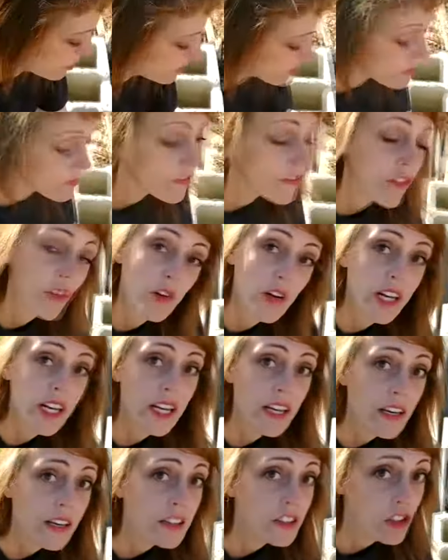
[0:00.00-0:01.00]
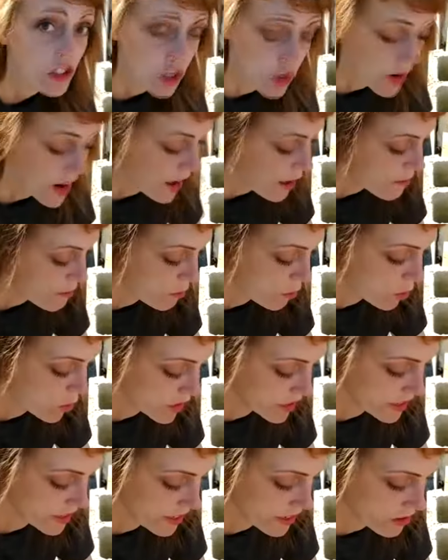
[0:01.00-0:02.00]
some free scrap wood
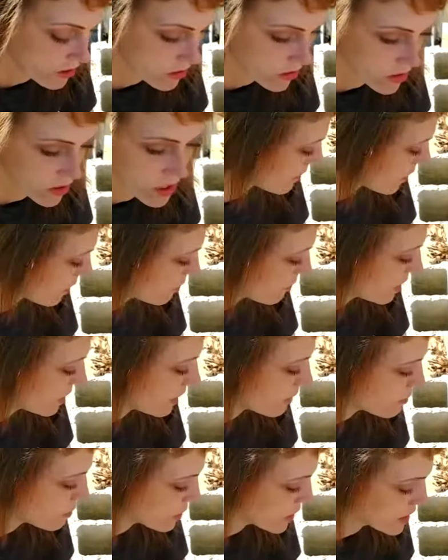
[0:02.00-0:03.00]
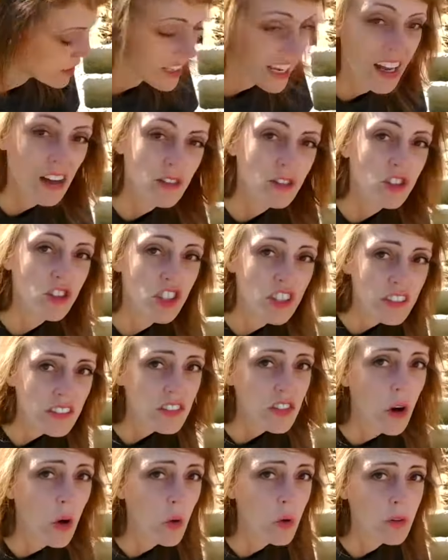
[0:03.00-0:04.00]
down, but I put it down just
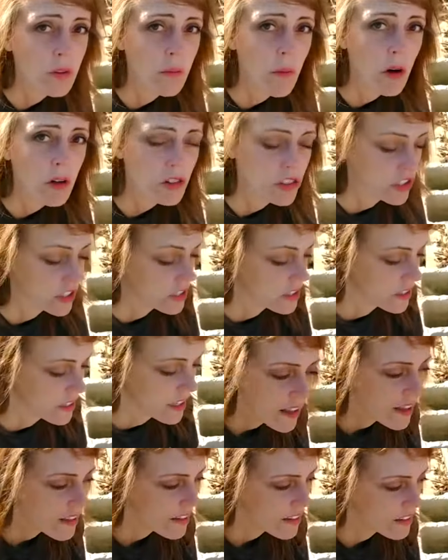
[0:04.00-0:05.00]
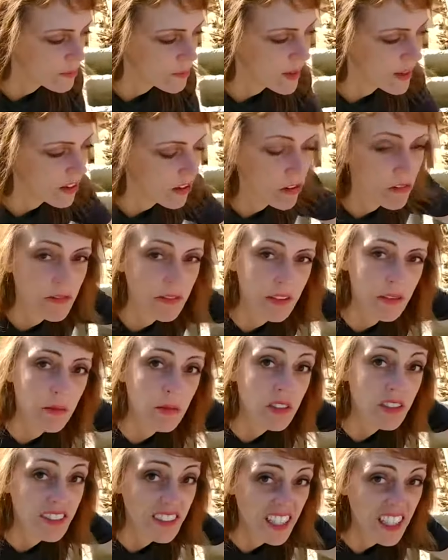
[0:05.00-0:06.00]
to hold the mulch in. This bed hopefully will
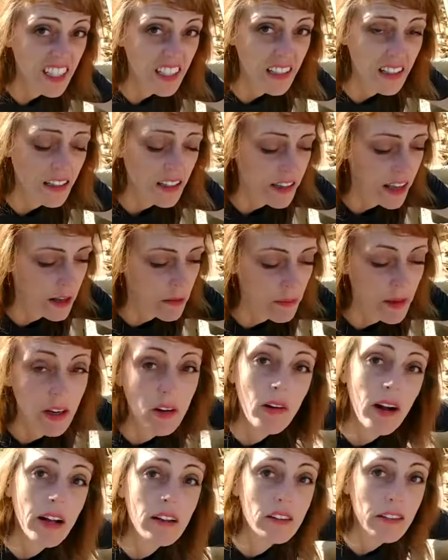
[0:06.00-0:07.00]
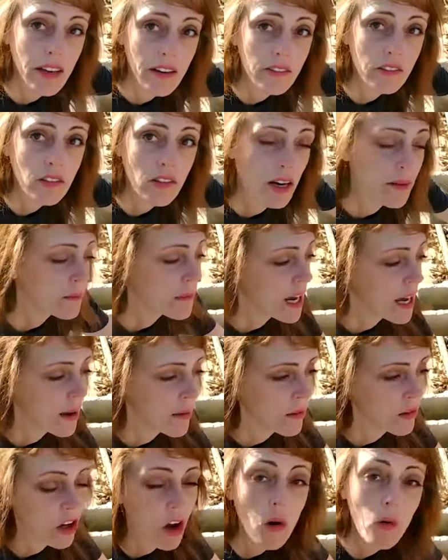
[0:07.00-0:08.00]
sink and be ground level. I'm not
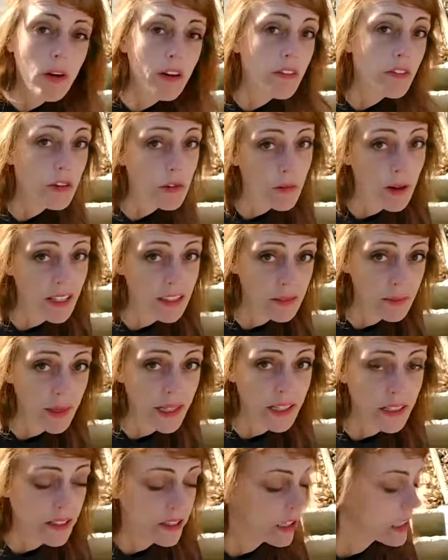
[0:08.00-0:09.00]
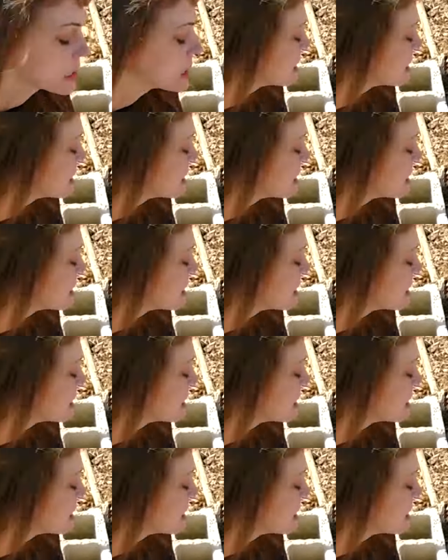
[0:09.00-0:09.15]
going for a raised bed here.